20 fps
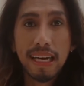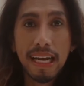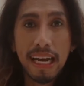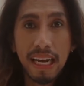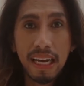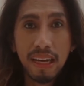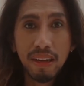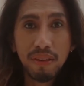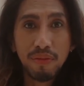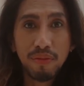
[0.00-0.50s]

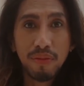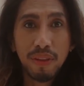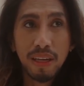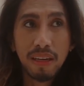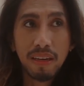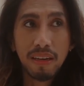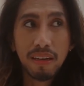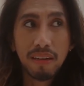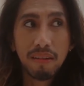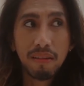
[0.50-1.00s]
life
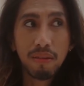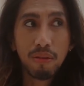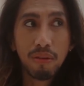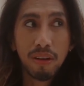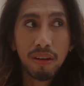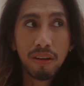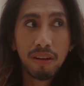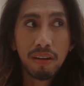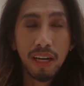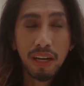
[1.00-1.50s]
that
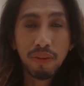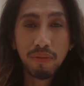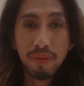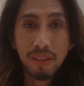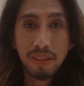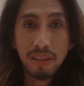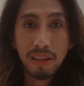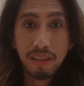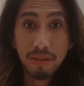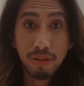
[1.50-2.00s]
okay, life
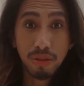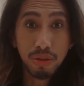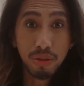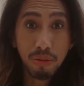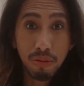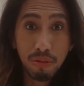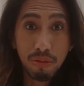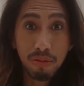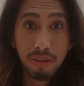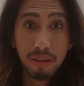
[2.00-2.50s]
is not a
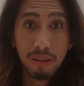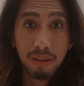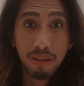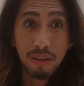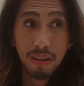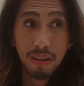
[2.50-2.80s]
joke.